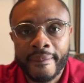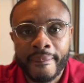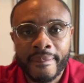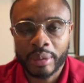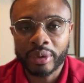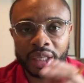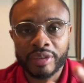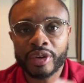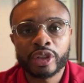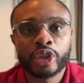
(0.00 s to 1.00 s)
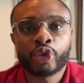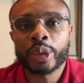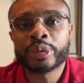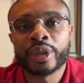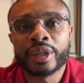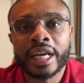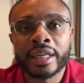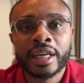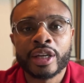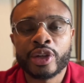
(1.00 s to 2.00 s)
And I want to give you a scripture that
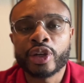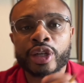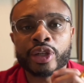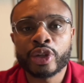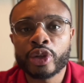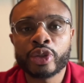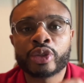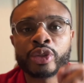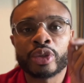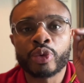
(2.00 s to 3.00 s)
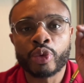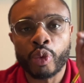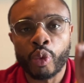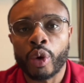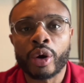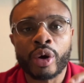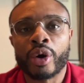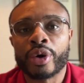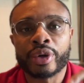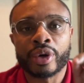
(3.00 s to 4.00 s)
you can use to work
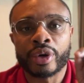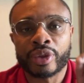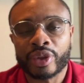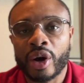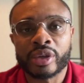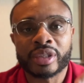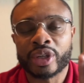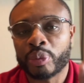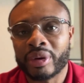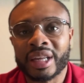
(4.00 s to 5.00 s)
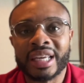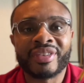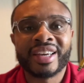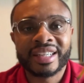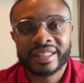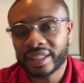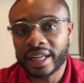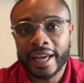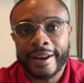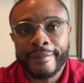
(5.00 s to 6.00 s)
on your thoughts and your belief
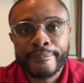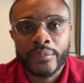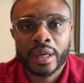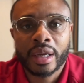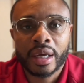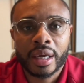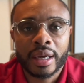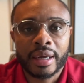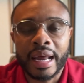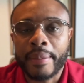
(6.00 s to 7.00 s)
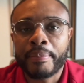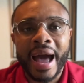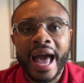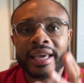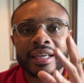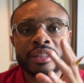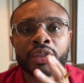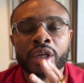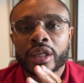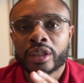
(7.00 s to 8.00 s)
today. Now, back in
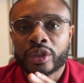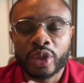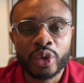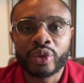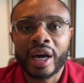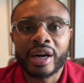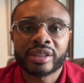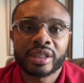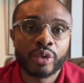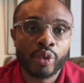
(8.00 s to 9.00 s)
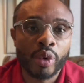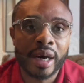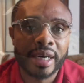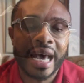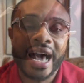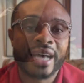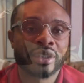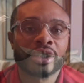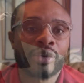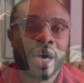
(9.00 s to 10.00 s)
2001, I had
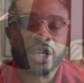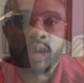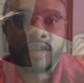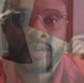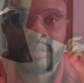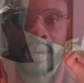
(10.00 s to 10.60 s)
just graduated from